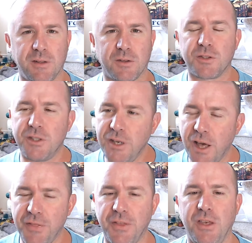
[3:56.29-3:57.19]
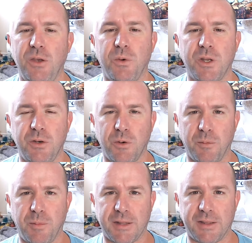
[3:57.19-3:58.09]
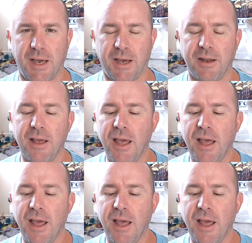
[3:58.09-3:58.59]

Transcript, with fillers: There's nothing you can do about that.